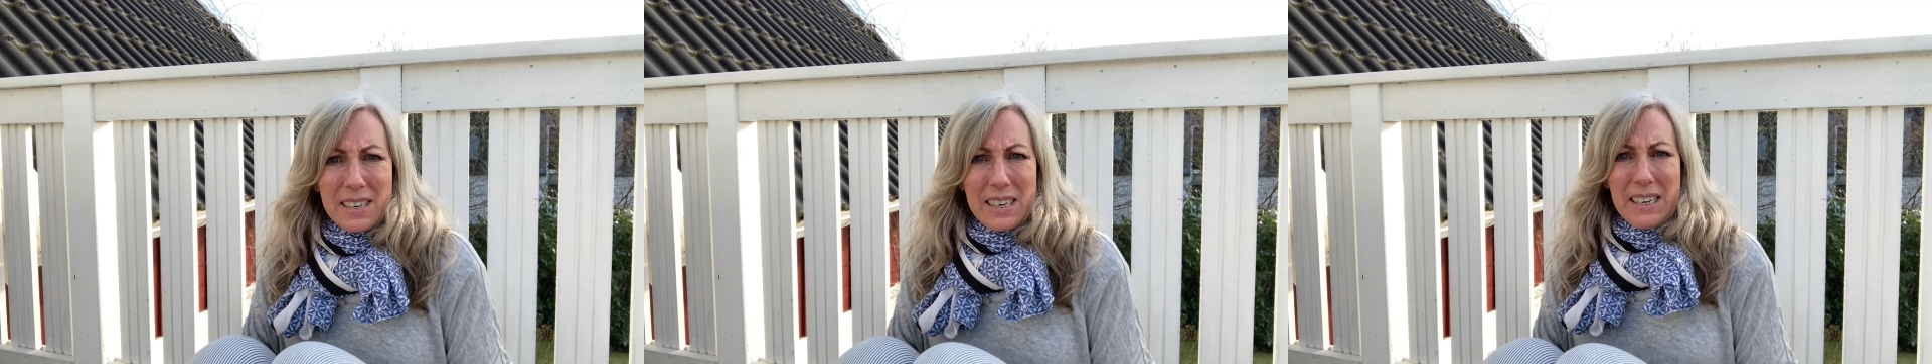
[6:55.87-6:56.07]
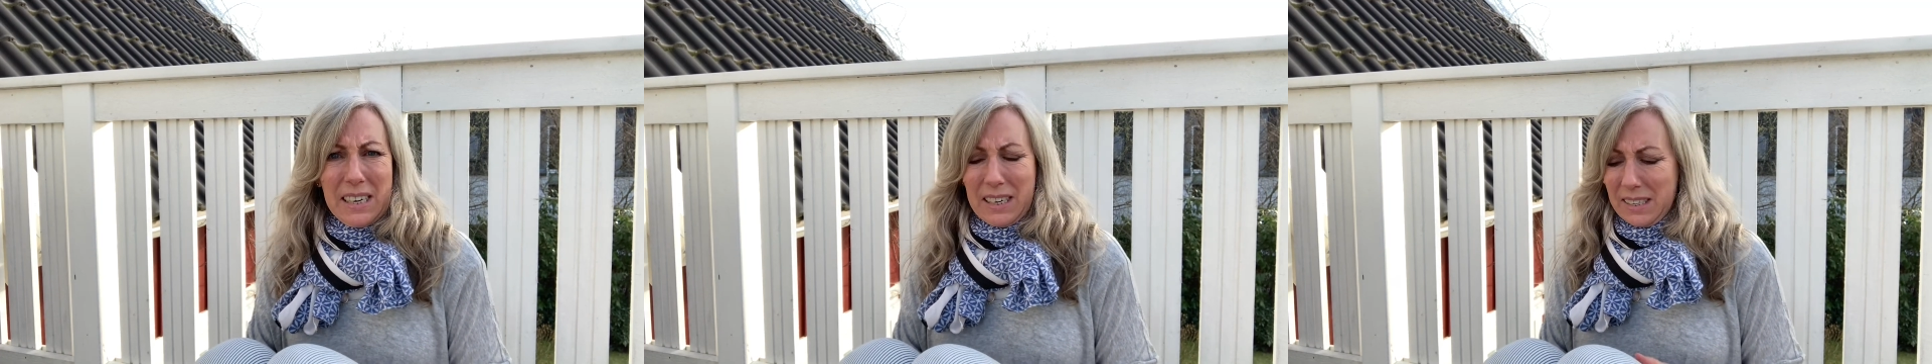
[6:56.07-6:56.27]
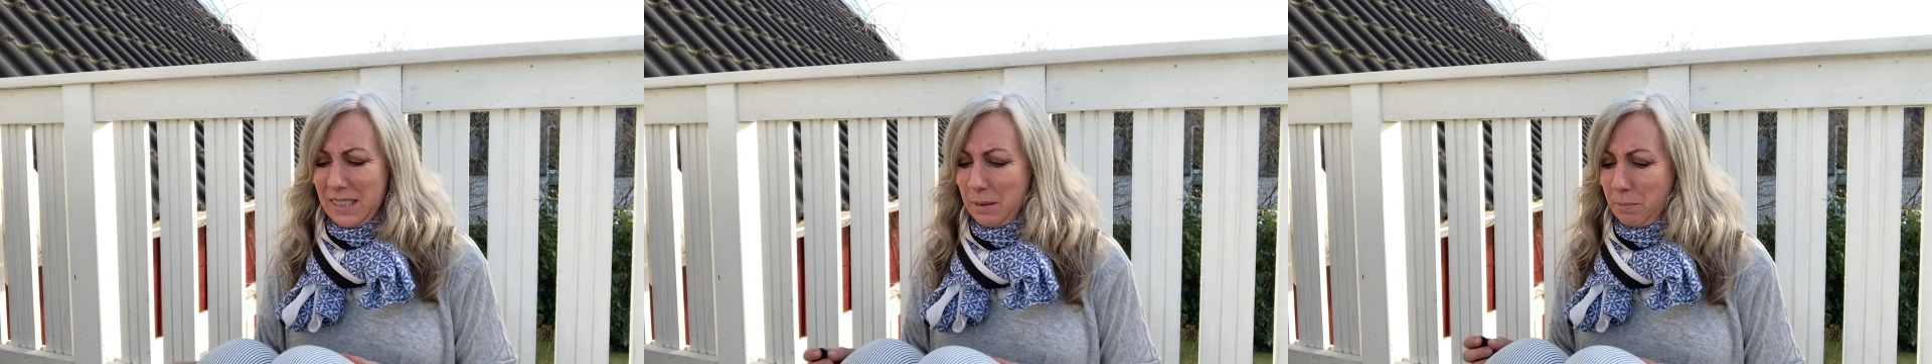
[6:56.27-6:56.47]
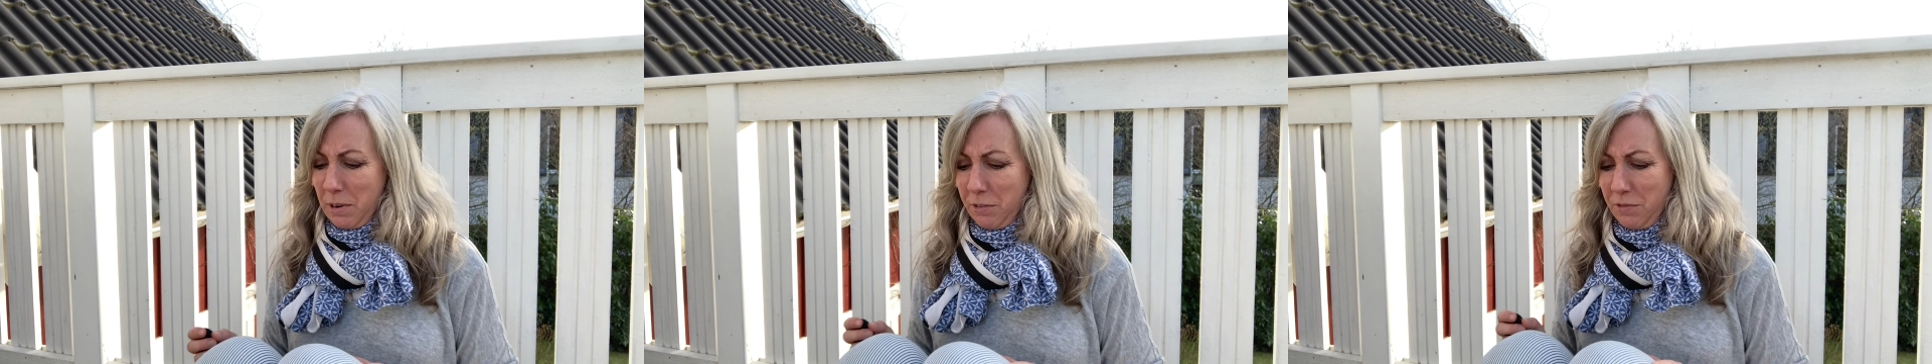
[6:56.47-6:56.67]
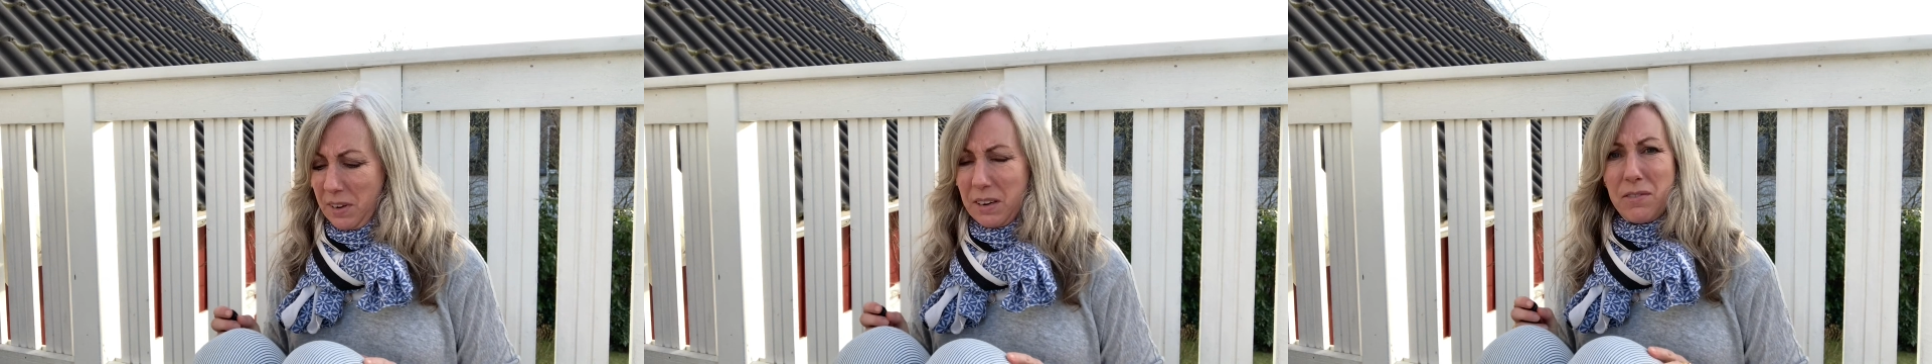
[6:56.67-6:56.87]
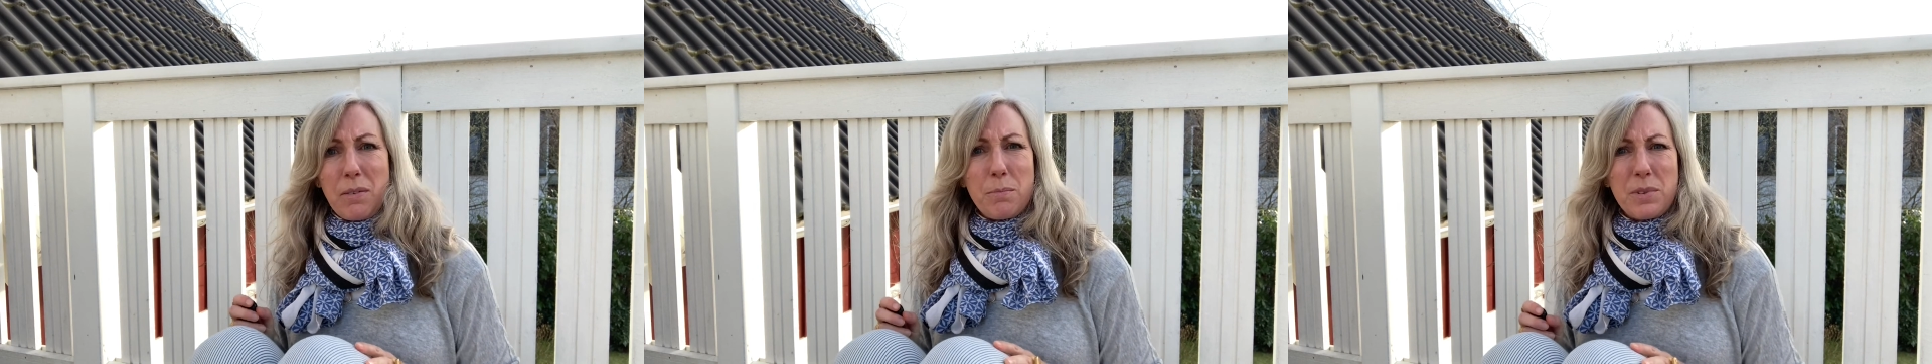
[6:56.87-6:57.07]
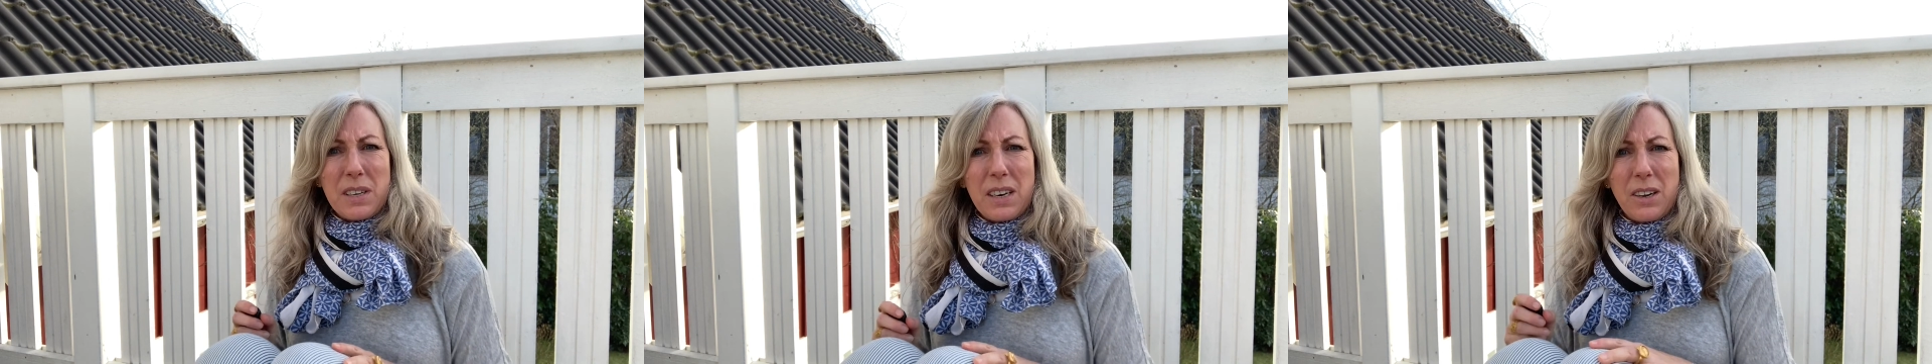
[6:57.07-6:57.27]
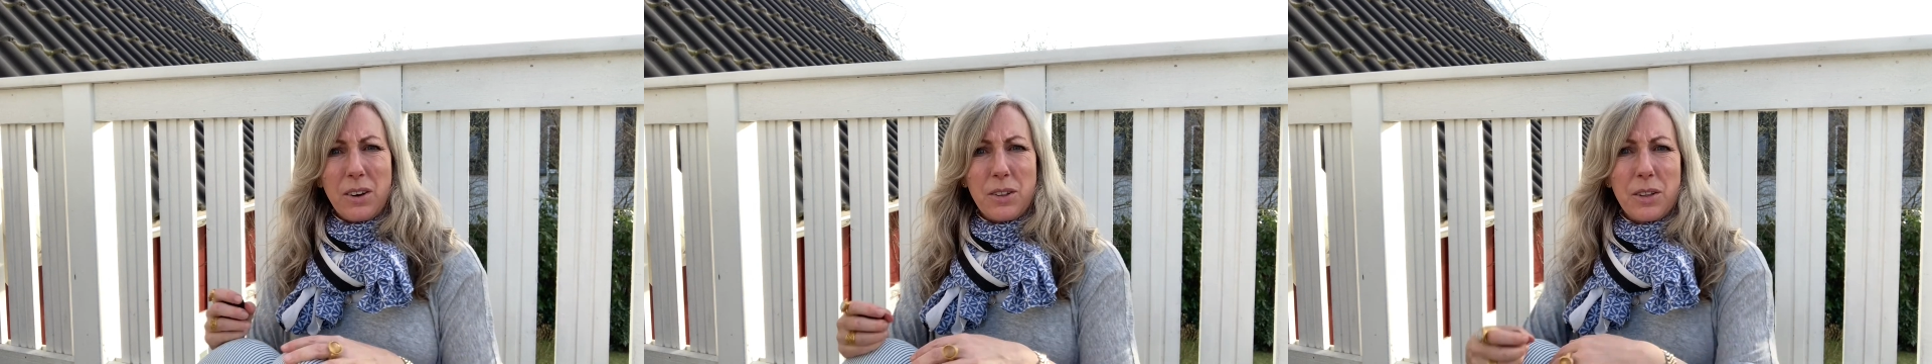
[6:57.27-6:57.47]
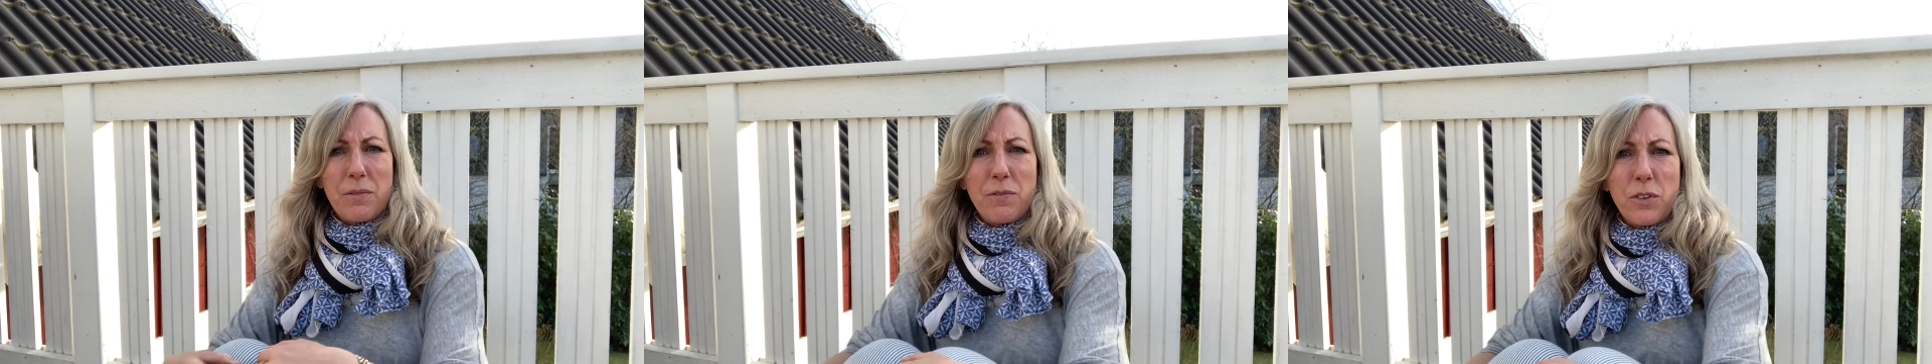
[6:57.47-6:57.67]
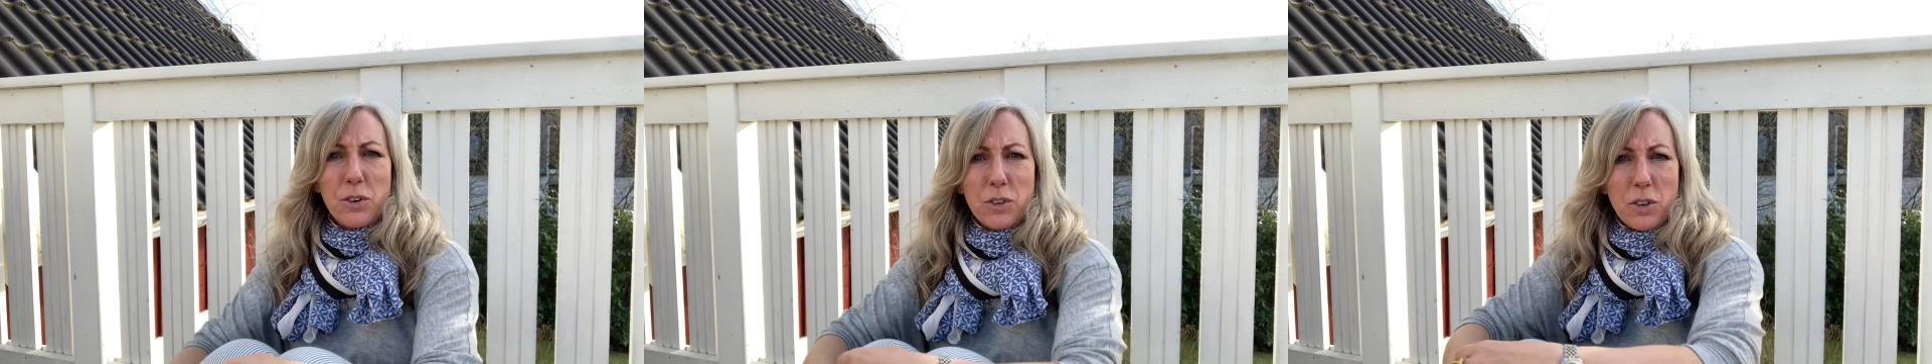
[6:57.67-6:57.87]
needles in my feet from sitting on them
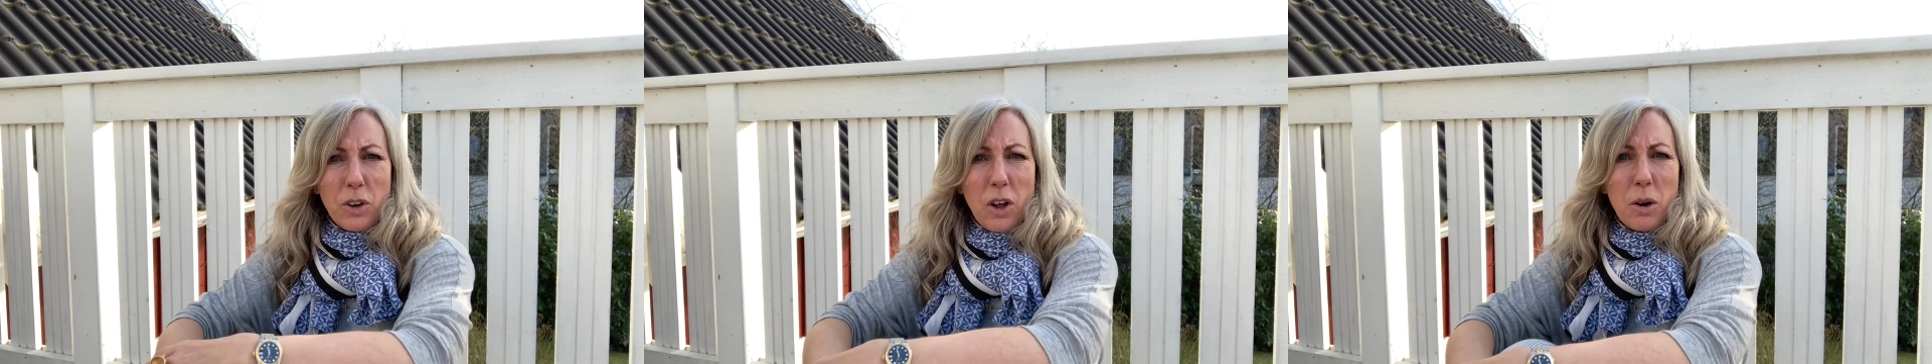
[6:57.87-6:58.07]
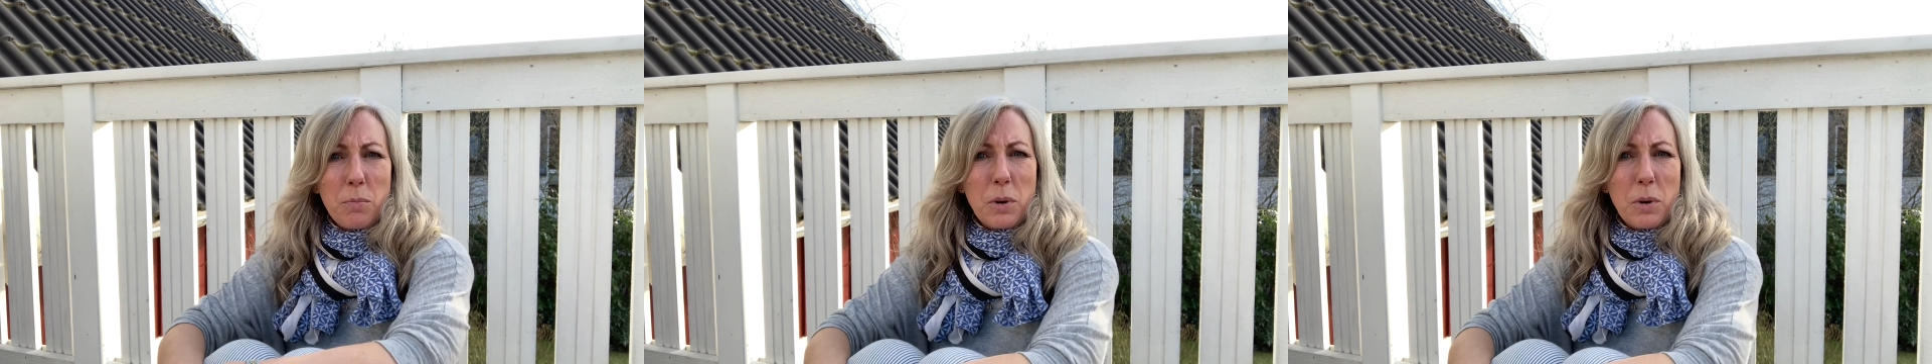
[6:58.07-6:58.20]
for so long,